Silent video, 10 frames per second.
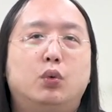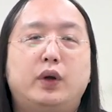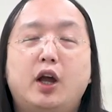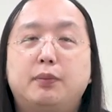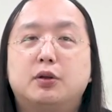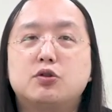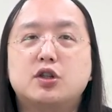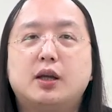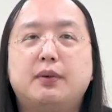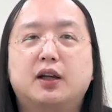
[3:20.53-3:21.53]
We hope to
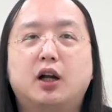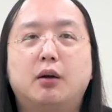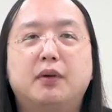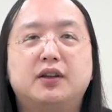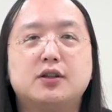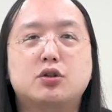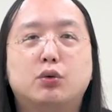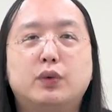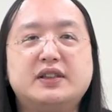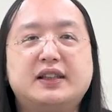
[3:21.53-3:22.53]
shape a common
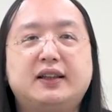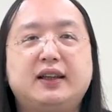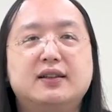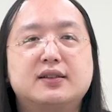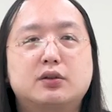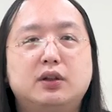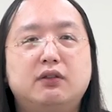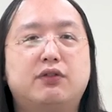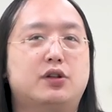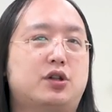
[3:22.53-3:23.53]
digital resilience
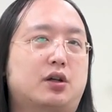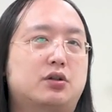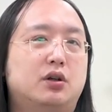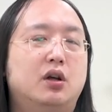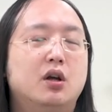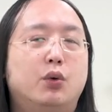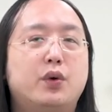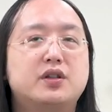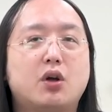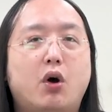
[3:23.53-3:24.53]
infrastructure
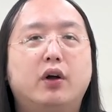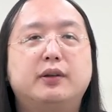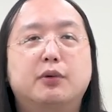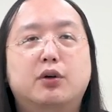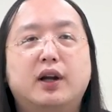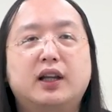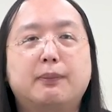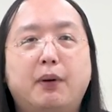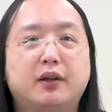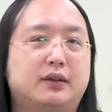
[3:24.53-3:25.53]
with all
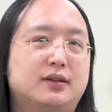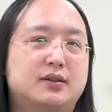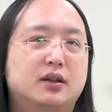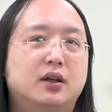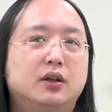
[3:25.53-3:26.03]
democratic partners